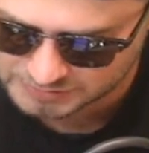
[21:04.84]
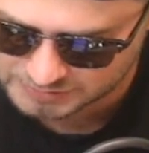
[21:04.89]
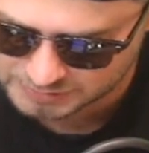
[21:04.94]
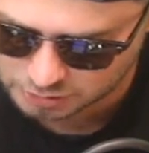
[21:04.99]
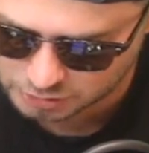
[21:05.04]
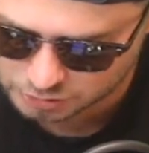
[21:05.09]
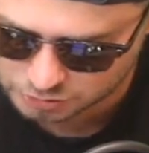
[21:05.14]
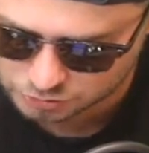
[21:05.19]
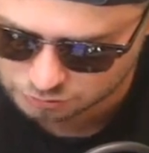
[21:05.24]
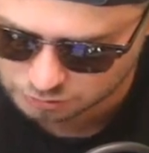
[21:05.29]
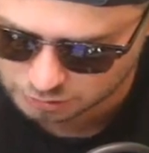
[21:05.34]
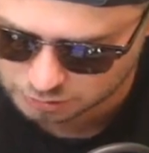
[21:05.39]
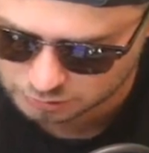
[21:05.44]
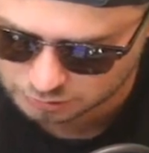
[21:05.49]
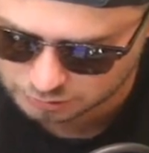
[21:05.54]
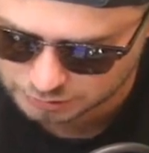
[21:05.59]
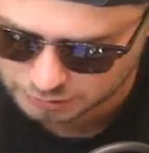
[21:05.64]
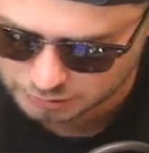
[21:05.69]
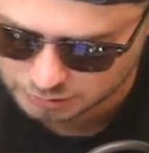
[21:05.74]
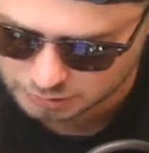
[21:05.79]
us in our
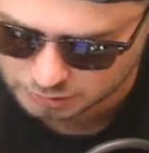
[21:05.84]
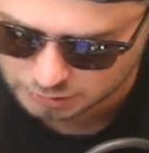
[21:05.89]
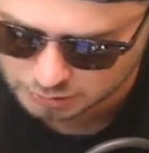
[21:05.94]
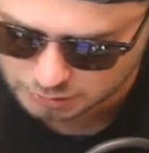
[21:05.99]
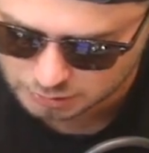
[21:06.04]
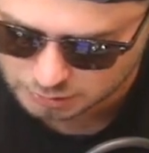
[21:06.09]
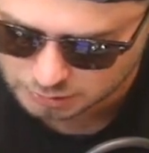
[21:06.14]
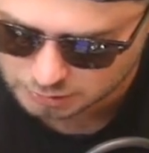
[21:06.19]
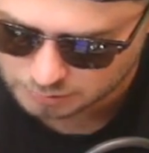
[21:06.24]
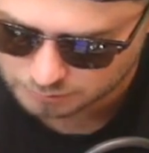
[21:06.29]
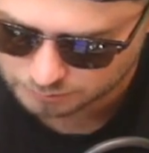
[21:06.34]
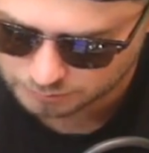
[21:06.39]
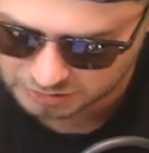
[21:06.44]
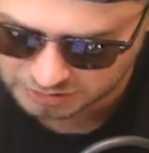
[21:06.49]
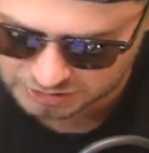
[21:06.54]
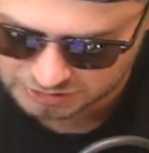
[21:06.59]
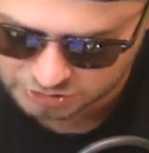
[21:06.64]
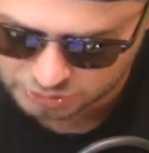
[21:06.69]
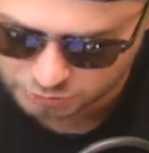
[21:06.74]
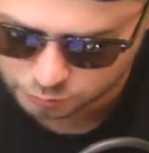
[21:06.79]
struggle here. But
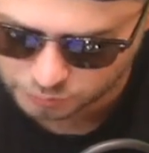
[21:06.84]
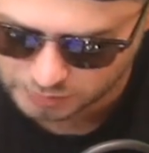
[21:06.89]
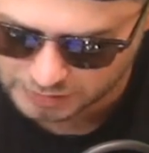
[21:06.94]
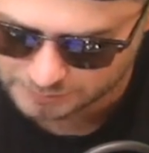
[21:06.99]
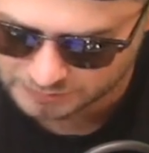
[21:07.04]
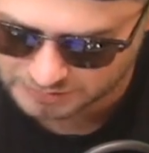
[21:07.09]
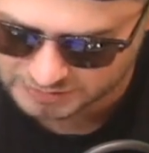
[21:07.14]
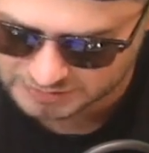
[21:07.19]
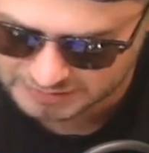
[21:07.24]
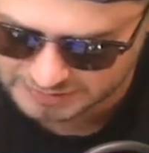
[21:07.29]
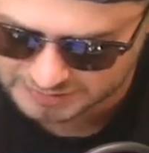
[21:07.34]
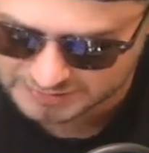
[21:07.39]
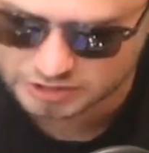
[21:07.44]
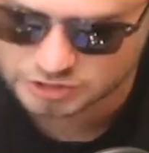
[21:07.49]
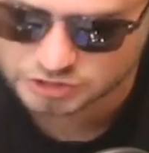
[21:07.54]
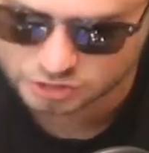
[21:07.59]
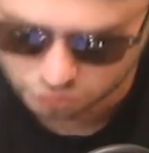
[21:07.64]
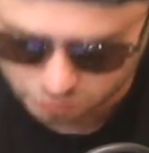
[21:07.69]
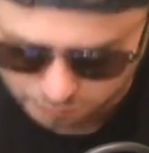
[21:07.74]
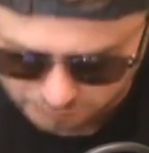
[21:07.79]
let's just wait because I
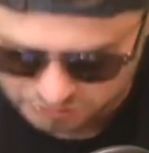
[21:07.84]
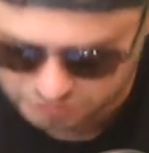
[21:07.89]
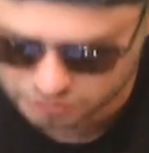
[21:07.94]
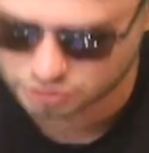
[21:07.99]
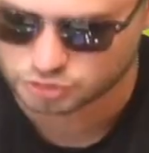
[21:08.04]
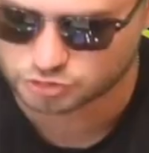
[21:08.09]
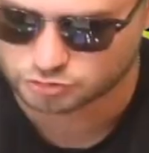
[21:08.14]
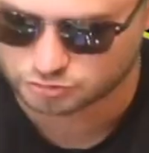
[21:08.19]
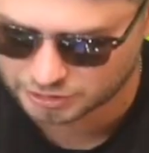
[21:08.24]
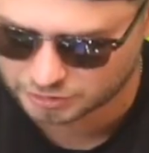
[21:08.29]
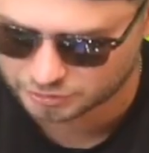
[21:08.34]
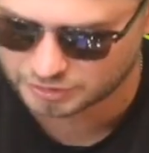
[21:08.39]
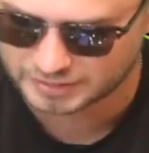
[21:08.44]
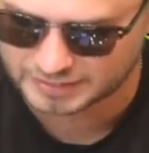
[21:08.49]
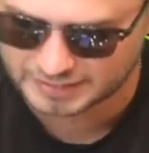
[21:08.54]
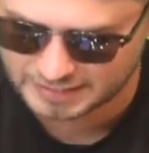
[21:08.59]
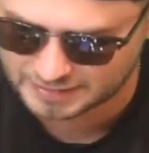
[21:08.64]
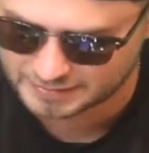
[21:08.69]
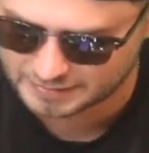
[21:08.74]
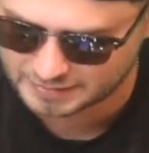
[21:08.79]
think Shinobi's going to trigger
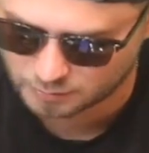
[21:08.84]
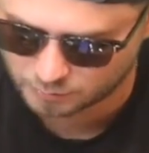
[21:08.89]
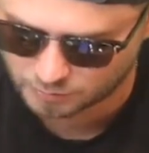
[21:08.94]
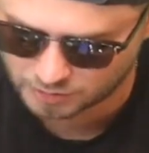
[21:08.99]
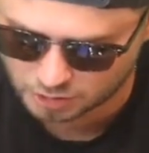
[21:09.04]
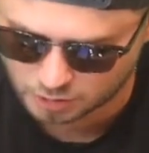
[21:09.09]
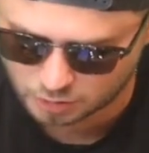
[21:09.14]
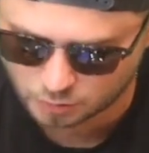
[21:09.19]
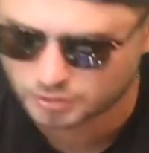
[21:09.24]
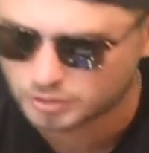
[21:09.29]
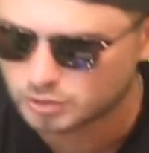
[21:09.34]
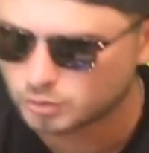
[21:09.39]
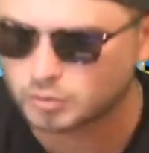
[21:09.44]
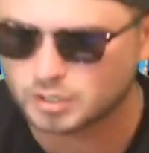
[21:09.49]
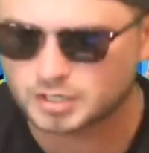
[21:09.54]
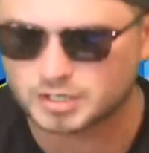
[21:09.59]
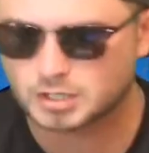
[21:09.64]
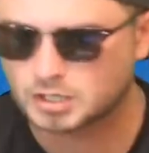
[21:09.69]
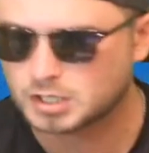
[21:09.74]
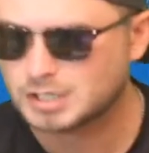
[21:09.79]
again. There we go. We don't
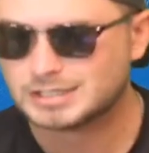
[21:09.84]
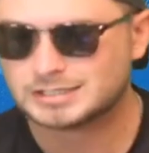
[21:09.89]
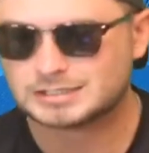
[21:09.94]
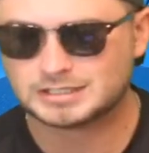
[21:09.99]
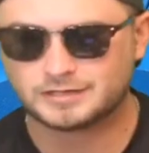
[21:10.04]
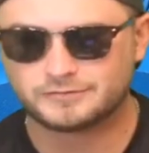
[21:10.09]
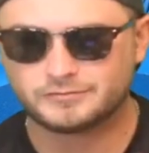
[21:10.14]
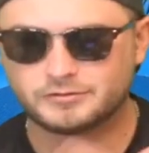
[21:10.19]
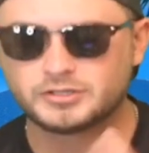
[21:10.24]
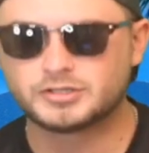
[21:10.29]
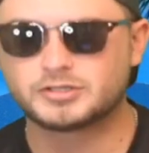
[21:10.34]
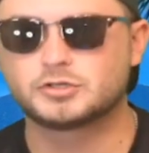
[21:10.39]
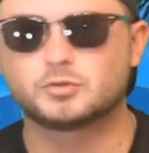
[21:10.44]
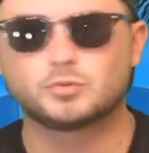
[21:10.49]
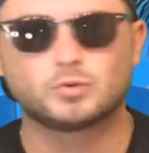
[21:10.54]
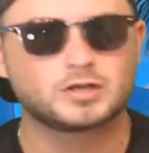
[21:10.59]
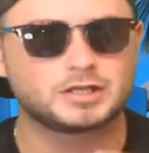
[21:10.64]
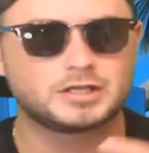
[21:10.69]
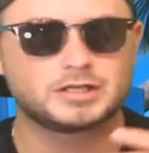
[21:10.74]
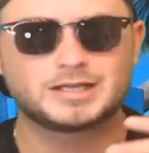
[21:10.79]
want to level it.
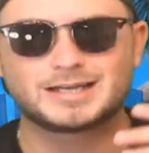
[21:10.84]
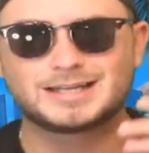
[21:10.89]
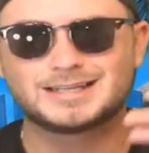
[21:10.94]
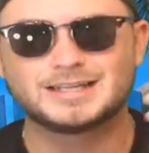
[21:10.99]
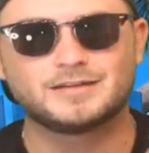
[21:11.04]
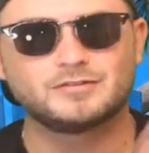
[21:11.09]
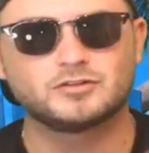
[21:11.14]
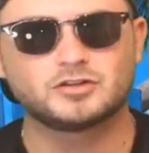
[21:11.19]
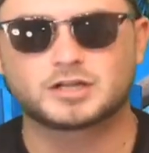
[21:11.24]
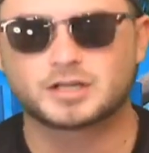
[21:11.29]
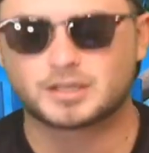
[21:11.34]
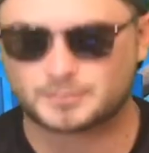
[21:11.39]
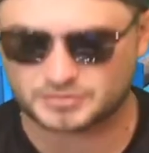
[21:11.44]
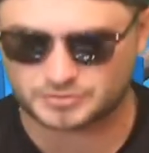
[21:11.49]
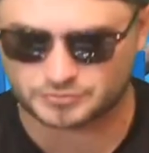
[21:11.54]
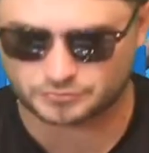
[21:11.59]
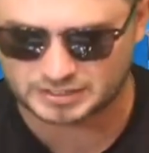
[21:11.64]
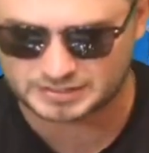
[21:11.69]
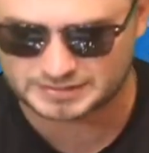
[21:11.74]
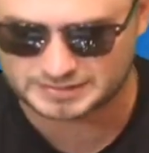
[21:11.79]
You, you got to level it up
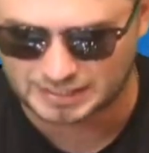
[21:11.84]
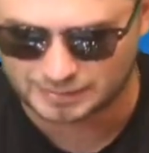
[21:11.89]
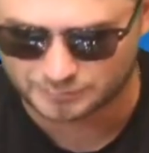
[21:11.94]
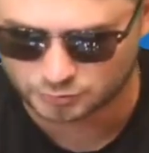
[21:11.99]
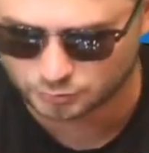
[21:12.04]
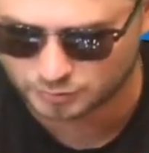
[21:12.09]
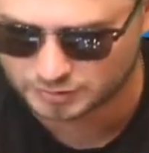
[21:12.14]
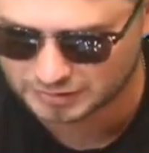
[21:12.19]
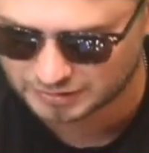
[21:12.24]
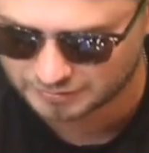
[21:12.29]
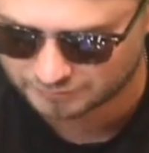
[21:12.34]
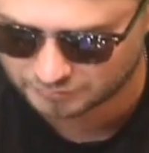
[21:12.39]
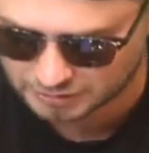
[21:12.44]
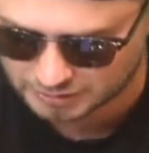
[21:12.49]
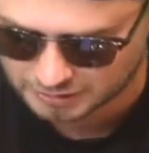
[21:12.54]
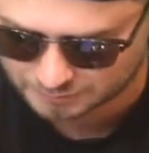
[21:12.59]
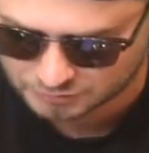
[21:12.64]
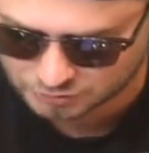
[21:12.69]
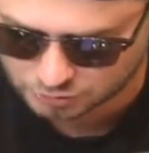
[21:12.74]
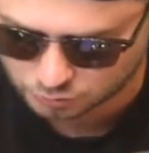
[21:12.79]
at the right time. You don't want to level
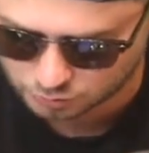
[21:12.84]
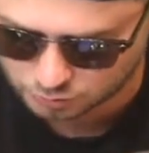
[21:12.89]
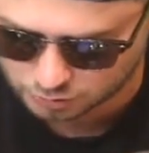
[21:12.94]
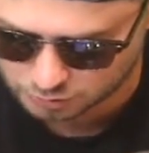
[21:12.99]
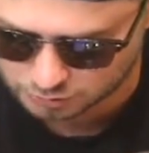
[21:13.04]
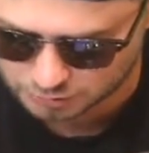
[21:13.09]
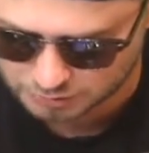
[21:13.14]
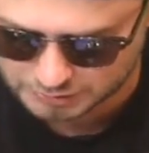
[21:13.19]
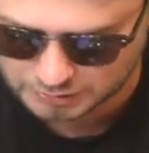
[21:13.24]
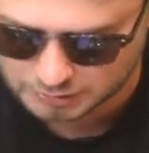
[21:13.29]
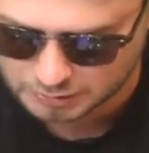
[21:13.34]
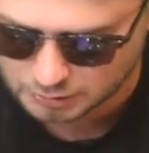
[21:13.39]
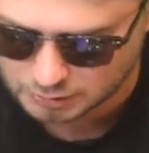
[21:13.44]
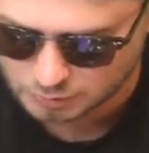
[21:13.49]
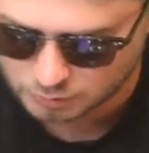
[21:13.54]
it up too early